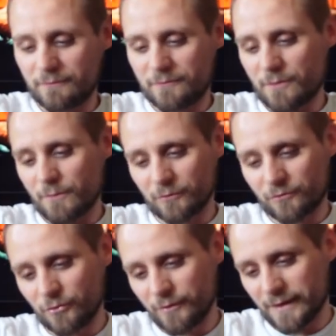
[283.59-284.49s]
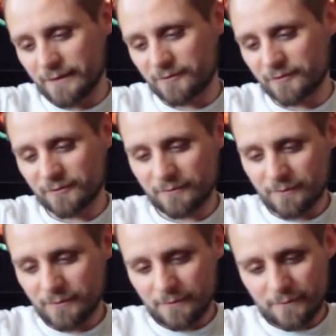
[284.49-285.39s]
So we've got two discs,
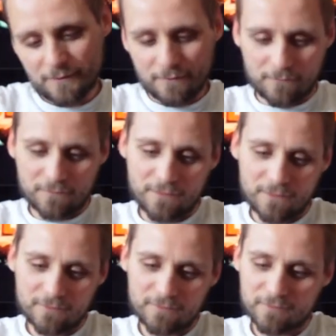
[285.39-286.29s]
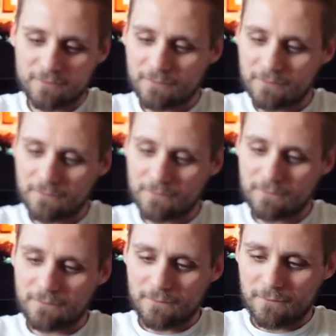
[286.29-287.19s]
on disc,
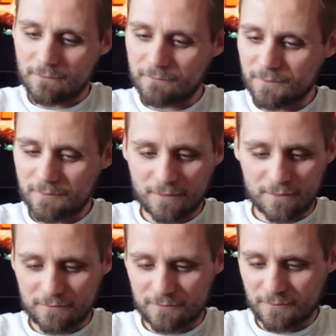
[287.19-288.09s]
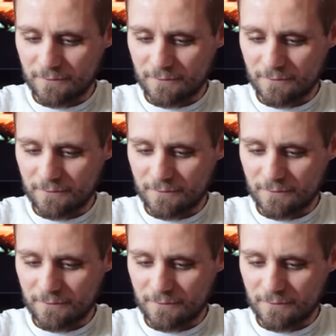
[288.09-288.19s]
on disc.